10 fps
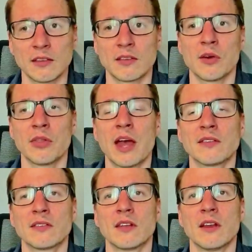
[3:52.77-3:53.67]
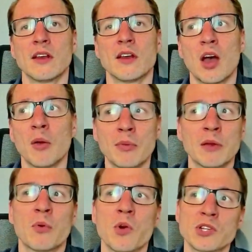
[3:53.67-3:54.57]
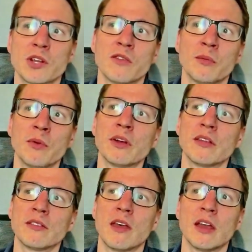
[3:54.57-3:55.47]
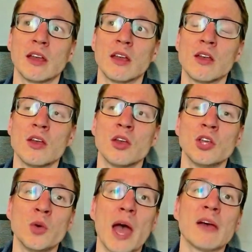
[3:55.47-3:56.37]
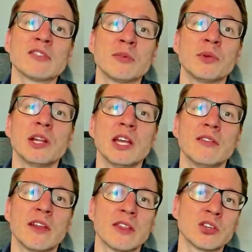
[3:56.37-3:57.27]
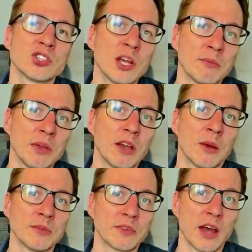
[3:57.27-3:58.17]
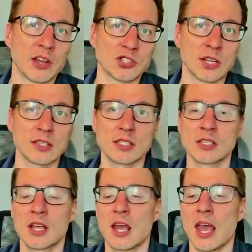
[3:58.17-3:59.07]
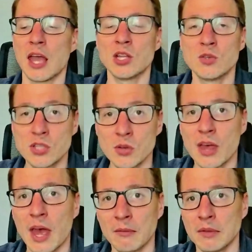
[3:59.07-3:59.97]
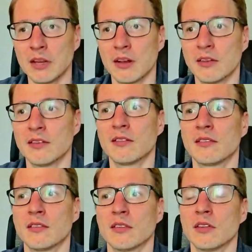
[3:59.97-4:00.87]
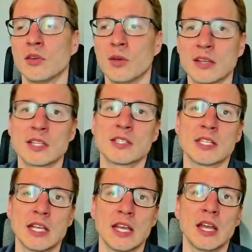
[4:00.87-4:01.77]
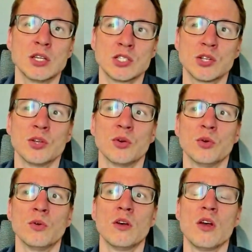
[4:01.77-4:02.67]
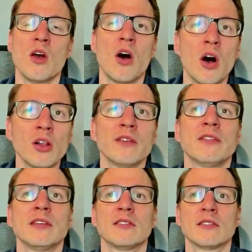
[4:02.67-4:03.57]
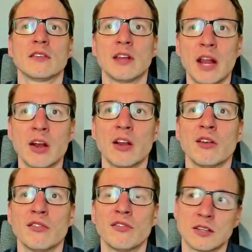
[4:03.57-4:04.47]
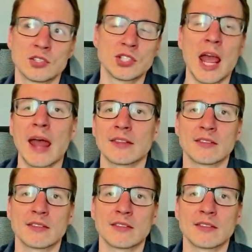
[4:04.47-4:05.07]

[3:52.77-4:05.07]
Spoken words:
so that's a big portion of the book, is like, you have to believe that the ship becomes conscious. And you do that because you get to see into all of these narrative chats